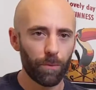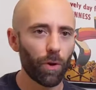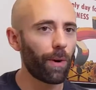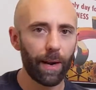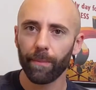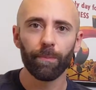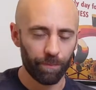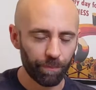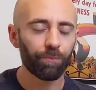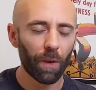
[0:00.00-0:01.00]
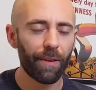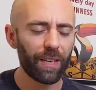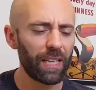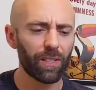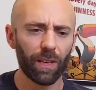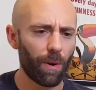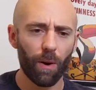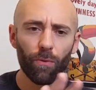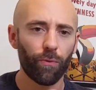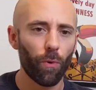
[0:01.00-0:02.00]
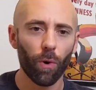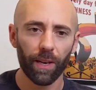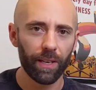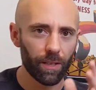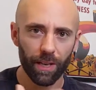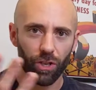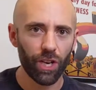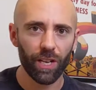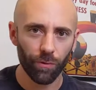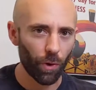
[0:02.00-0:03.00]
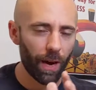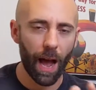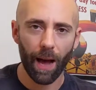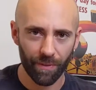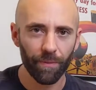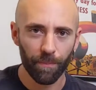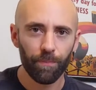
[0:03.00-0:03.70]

you're right. I think it's around four and change, four and a half.